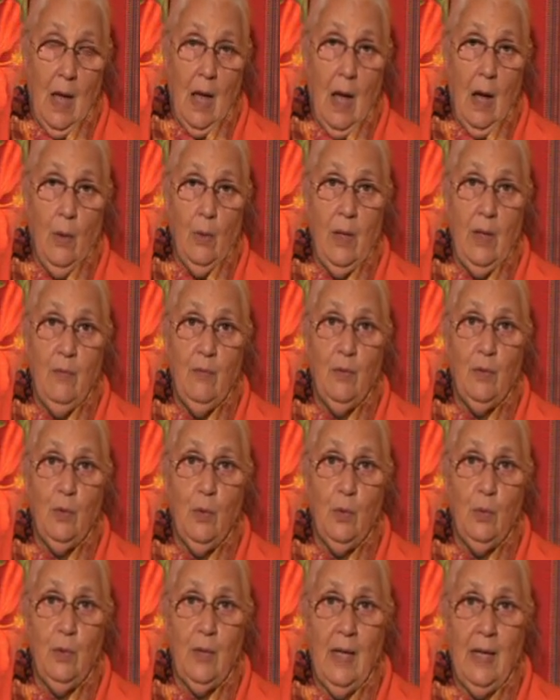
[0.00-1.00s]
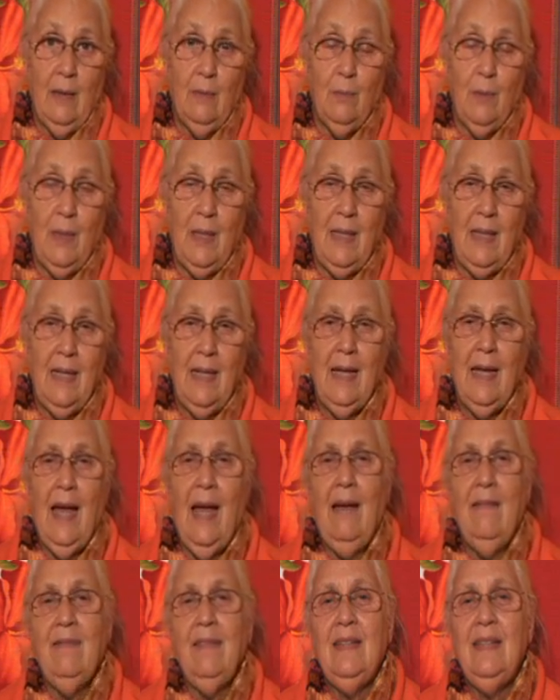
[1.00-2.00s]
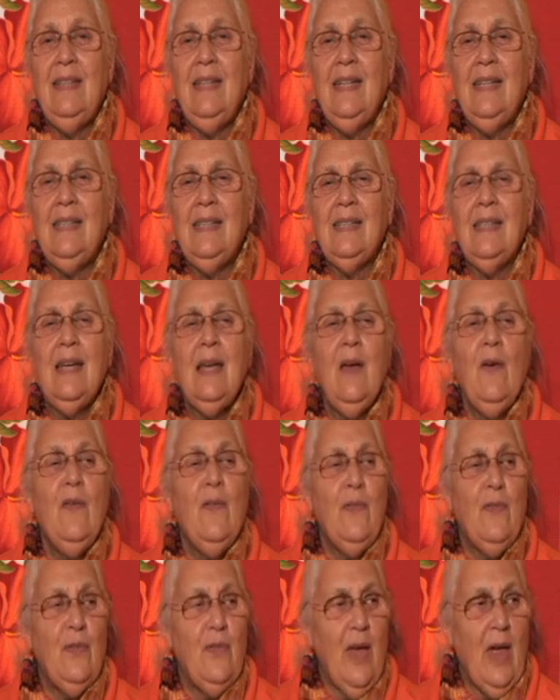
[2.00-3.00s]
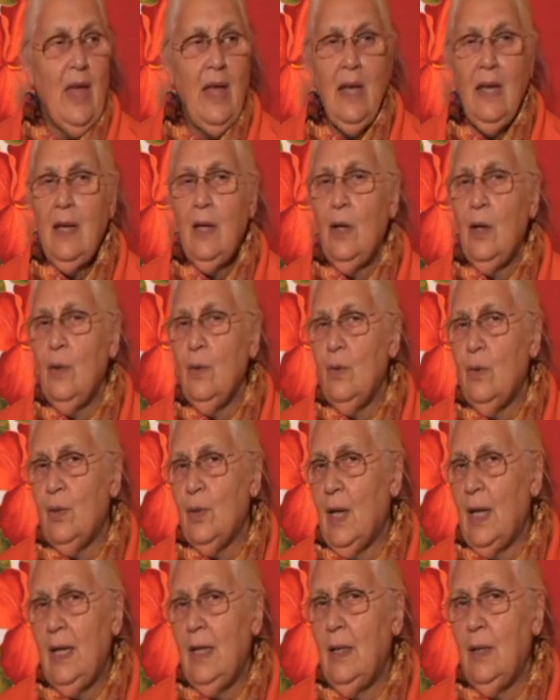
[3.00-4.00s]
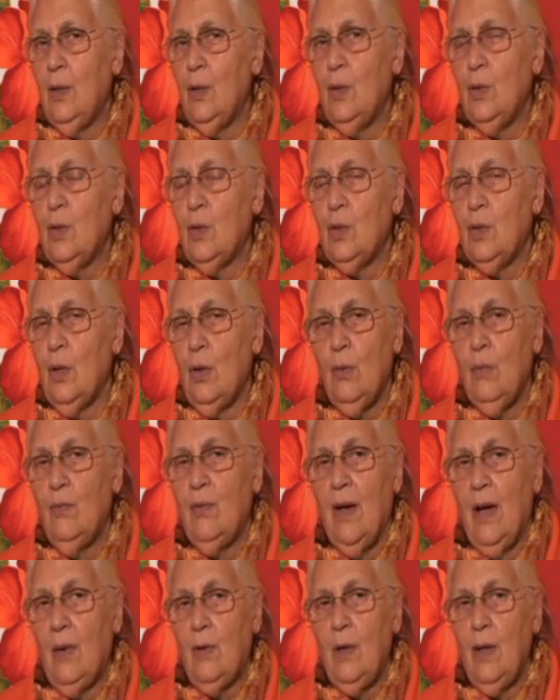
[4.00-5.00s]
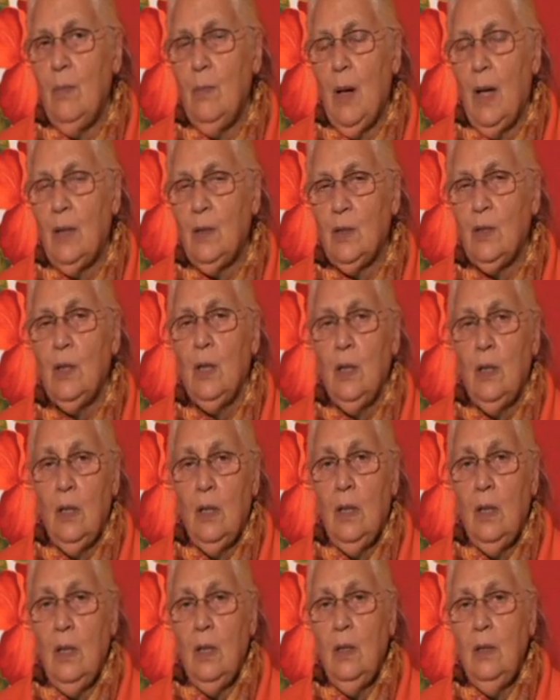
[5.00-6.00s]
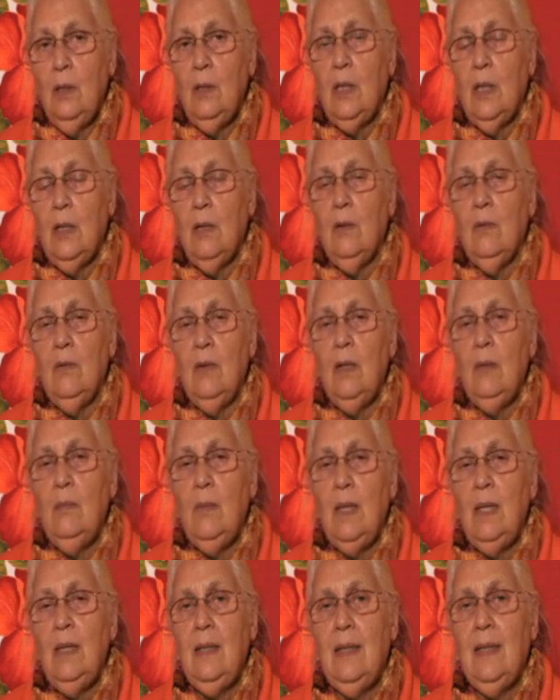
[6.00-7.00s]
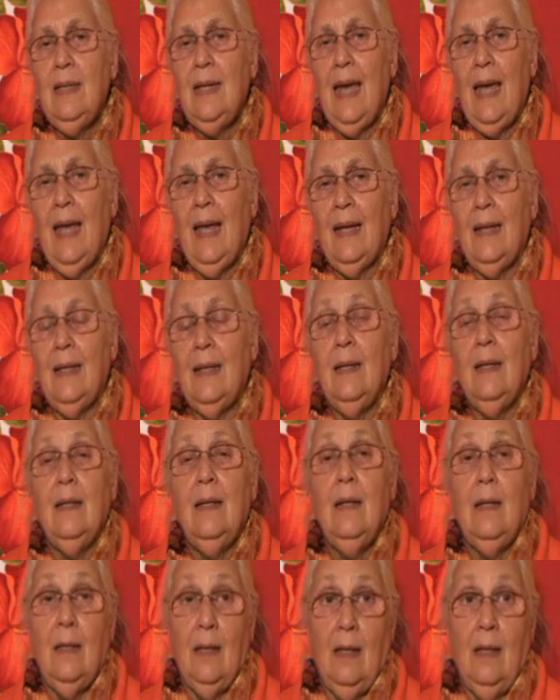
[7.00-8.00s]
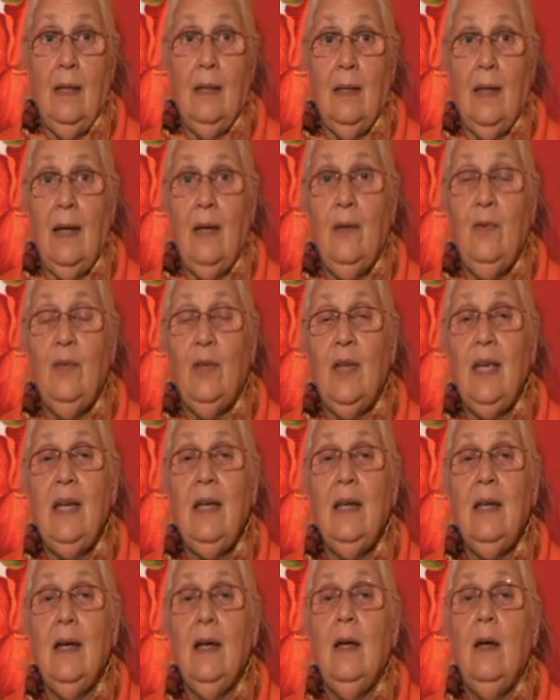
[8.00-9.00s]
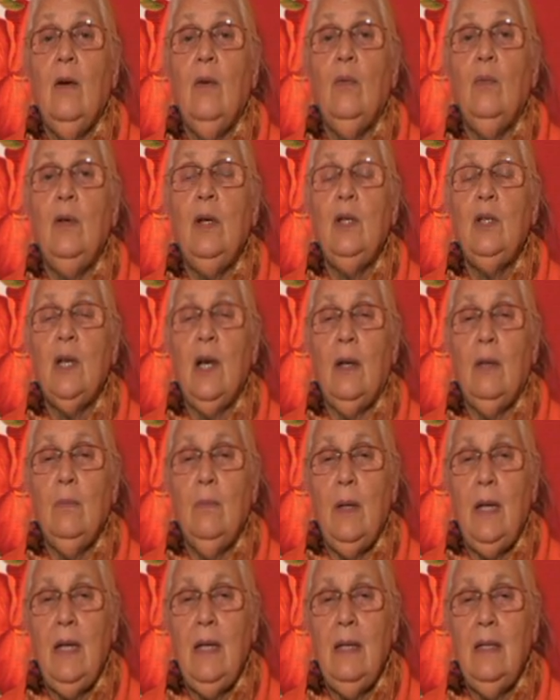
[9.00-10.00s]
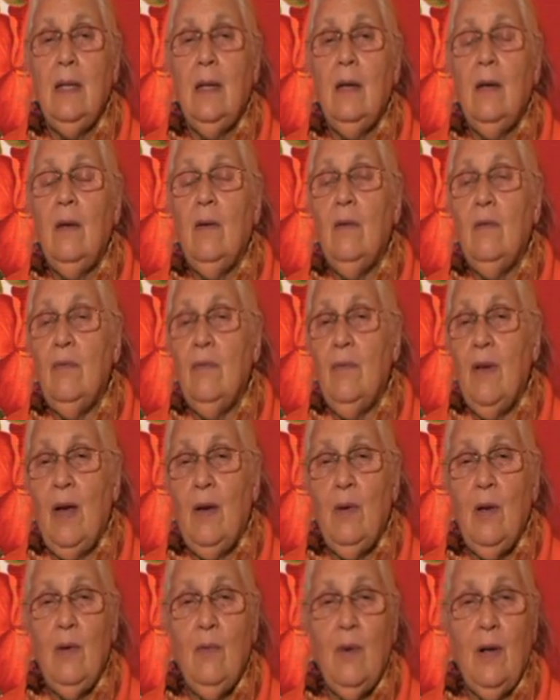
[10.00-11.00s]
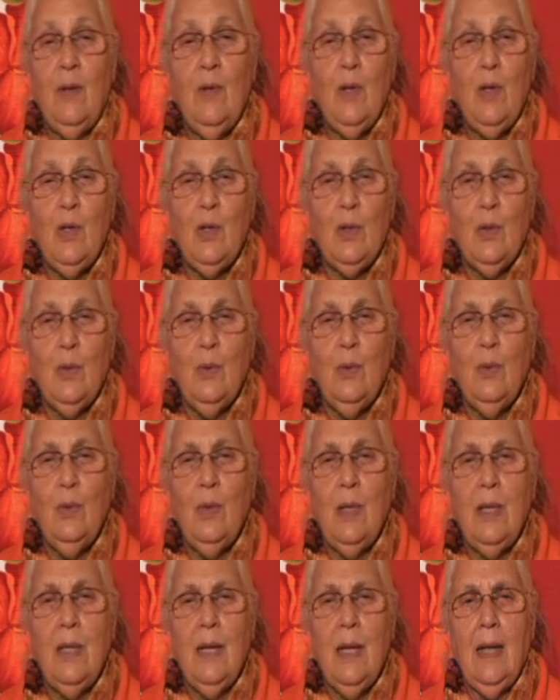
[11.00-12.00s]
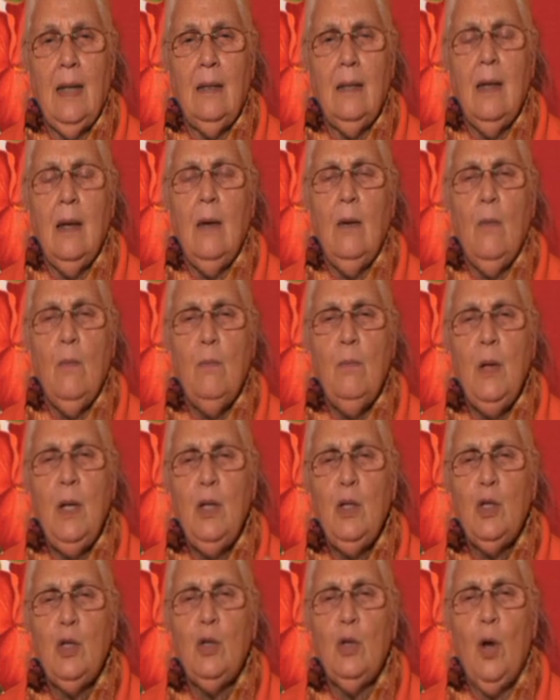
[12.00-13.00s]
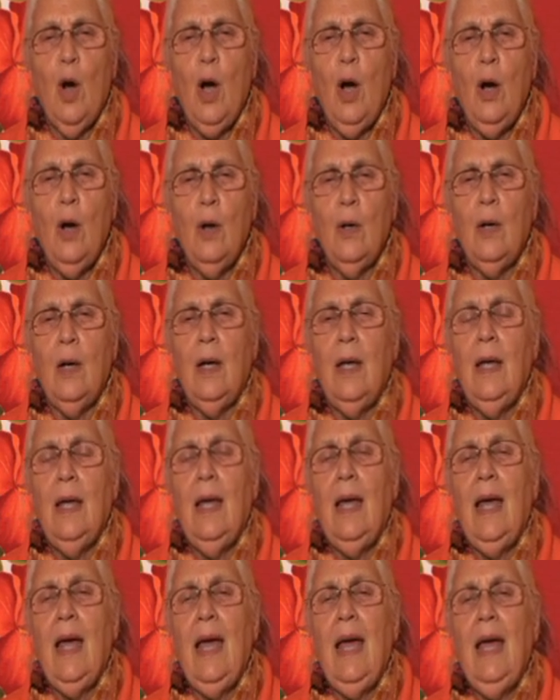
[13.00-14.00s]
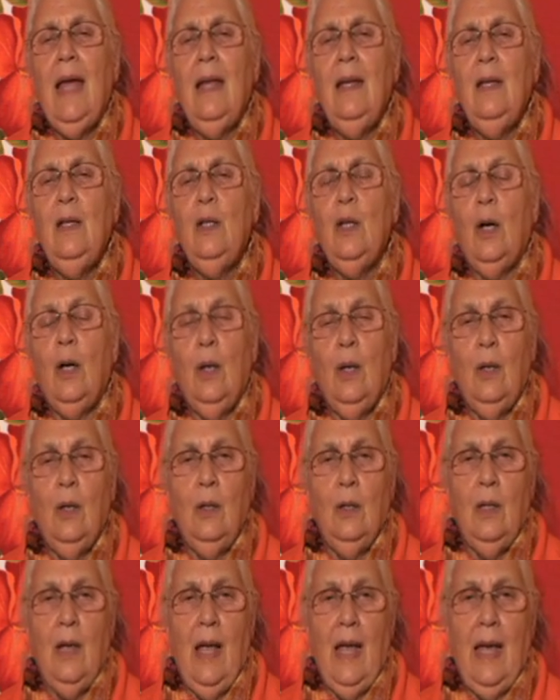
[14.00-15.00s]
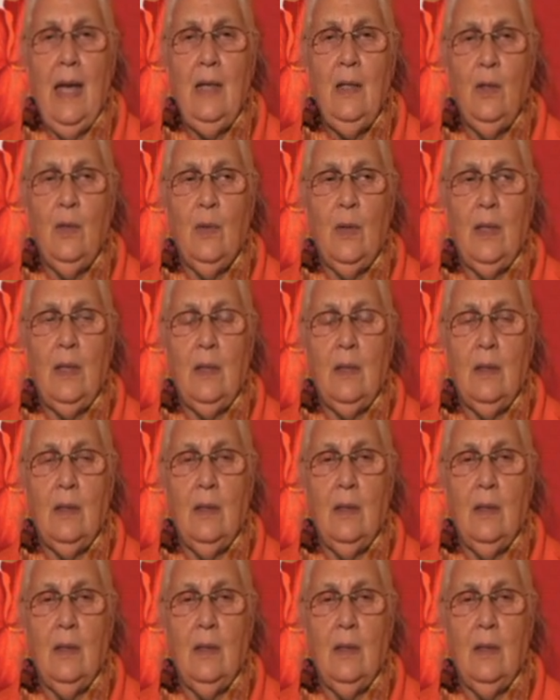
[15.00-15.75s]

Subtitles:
How evil could that be? And with this, thank you so very much. Until we meet again. And I think we shall meet very, very soon again. Be strong. End all hatred.